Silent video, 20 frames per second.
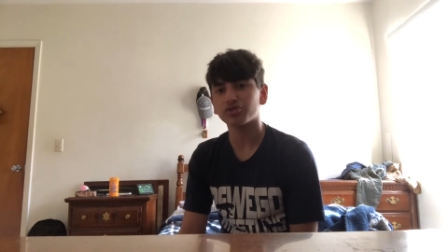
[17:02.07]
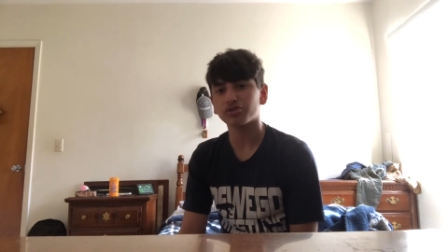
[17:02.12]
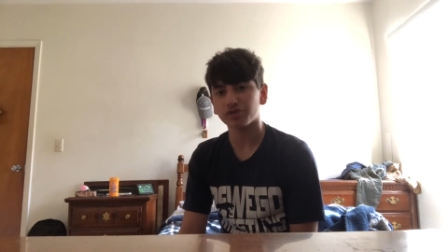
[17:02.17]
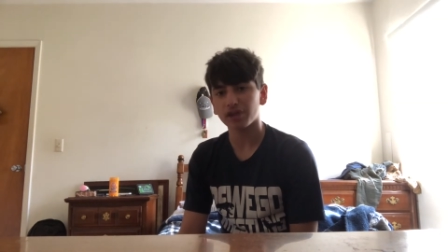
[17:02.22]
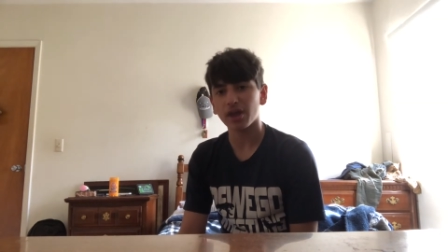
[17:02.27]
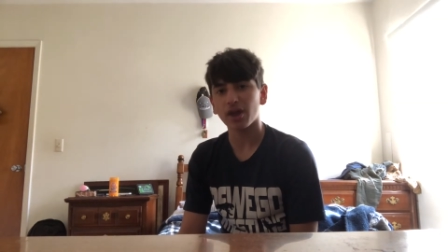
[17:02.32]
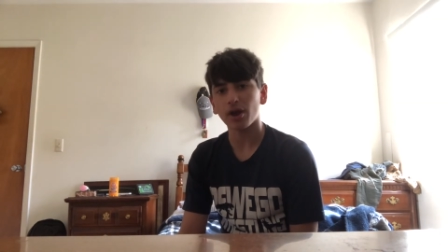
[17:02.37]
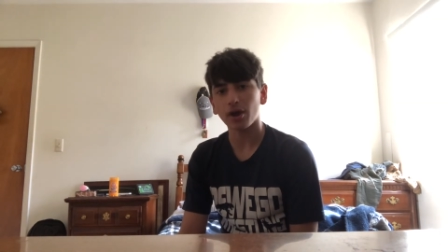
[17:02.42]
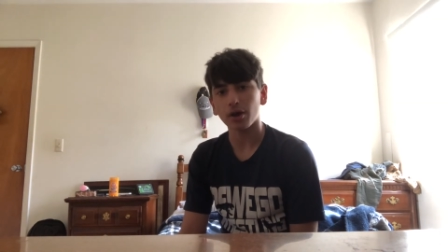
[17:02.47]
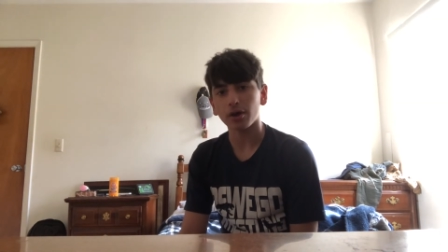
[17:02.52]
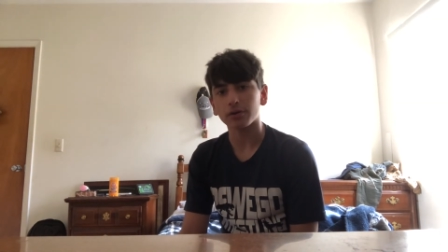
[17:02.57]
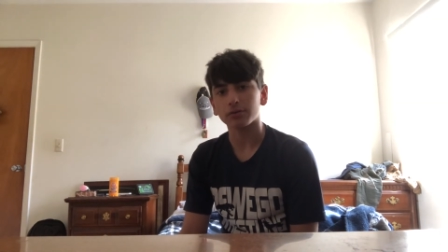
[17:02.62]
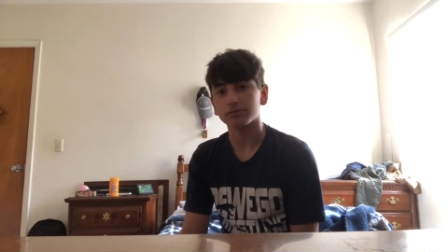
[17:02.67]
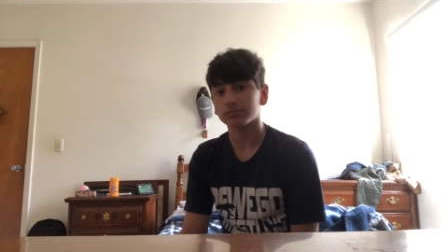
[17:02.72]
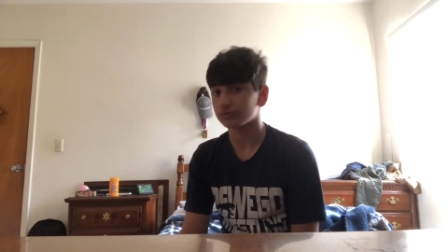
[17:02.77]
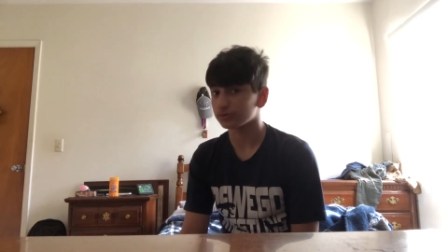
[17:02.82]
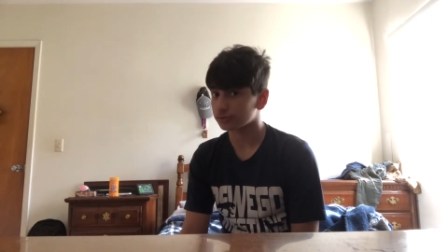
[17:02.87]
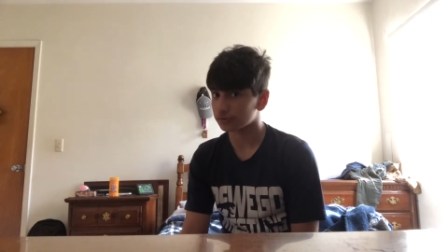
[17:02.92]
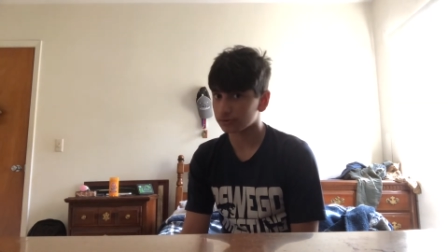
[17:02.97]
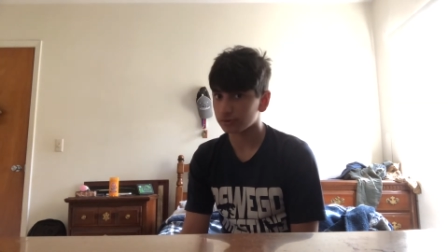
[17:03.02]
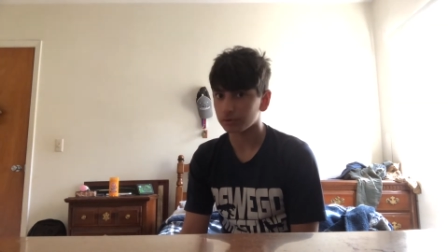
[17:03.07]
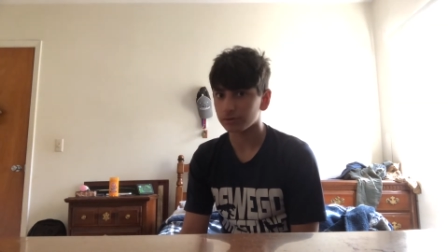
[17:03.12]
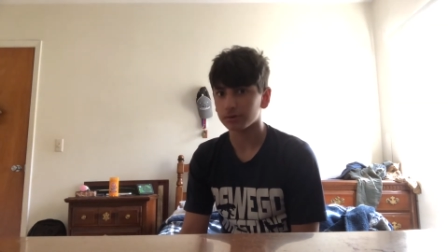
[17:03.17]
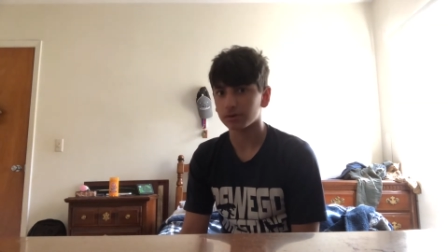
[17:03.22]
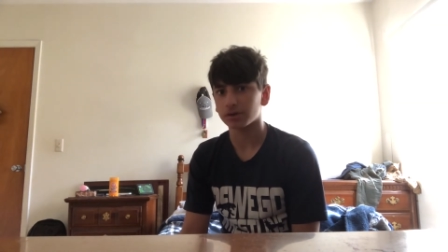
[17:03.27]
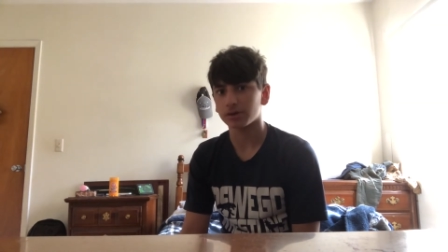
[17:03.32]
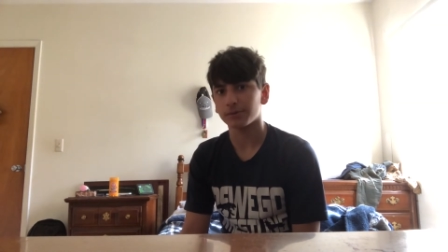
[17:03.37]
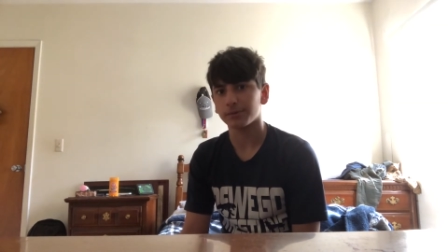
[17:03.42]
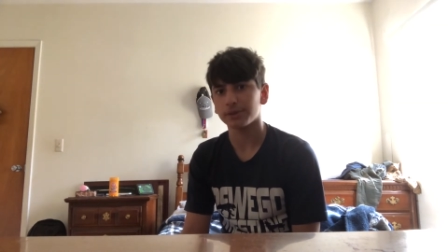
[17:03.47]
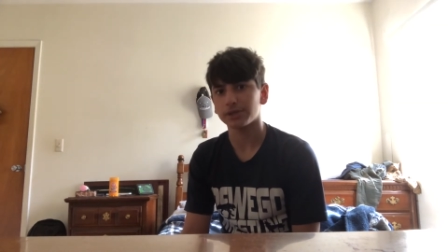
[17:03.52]
they are too good
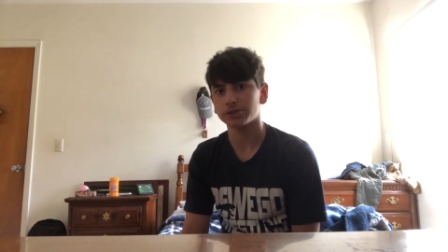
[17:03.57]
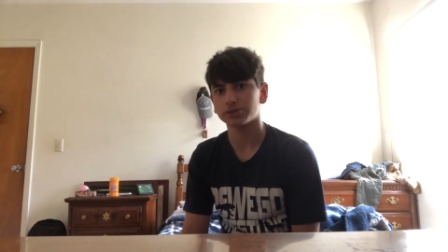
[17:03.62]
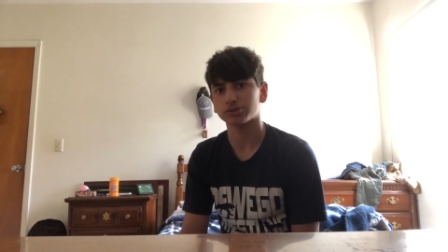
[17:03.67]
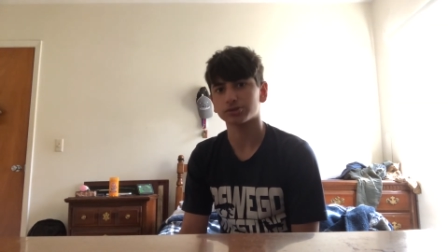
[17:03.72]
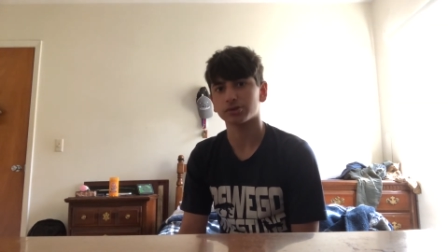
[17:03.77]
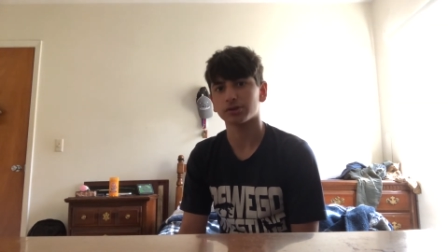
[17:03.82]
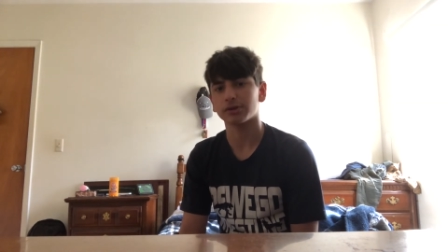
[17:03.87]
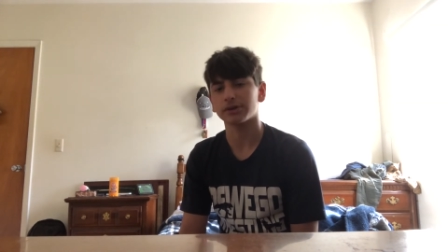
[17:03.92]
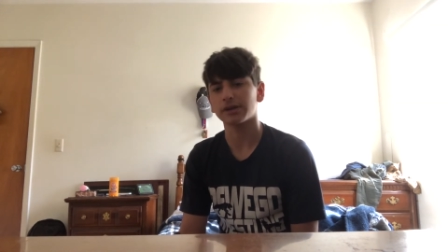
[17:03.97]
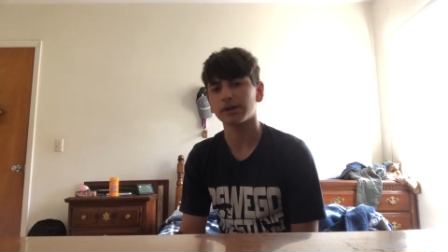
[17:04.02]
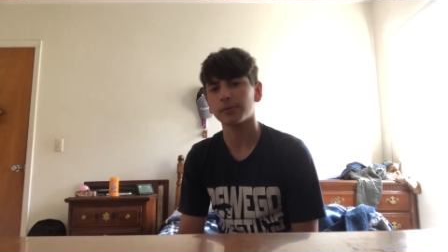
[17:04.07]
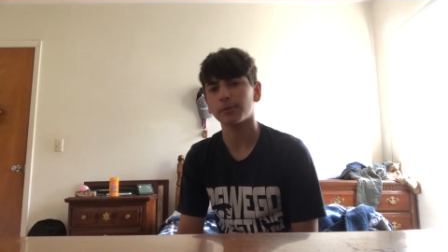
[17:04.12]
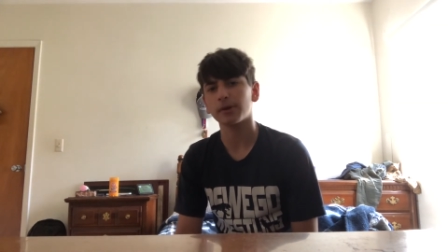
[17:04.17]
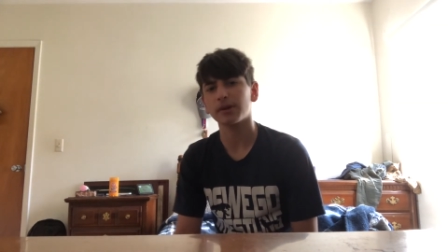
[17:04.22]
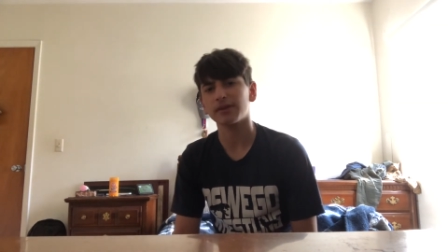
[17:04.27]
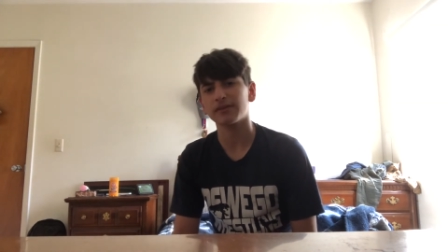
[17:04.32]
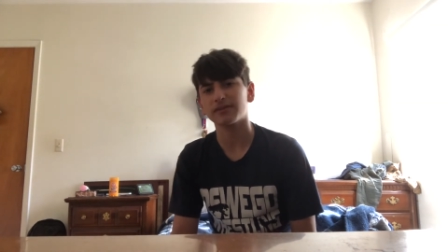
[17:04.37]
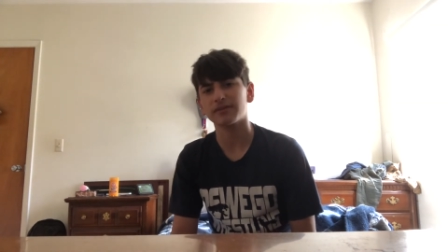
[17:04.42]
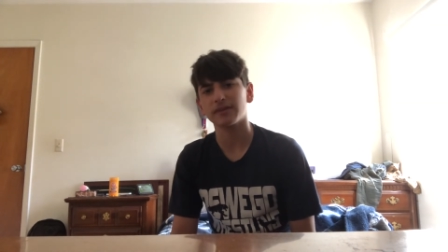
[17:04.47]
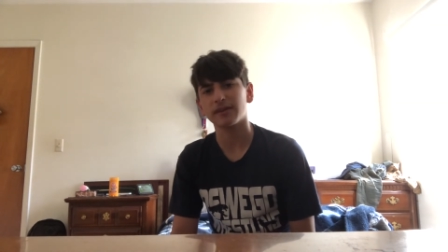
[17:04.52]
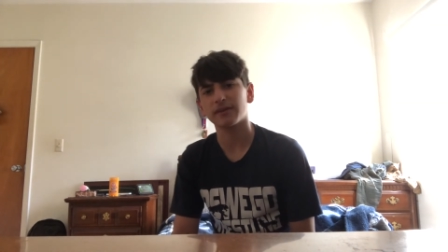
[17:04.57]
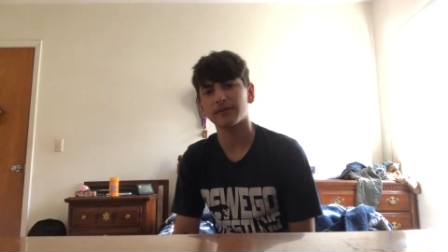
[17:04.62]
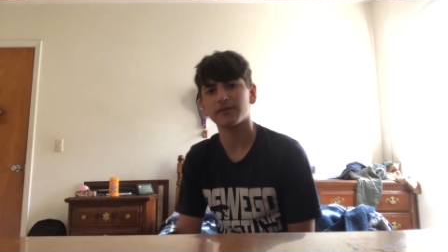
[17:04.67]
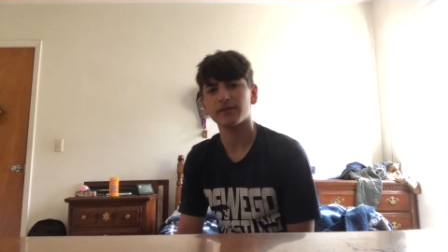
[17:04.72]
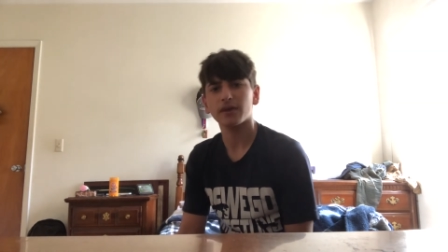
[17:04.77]
to be true. And I want to see if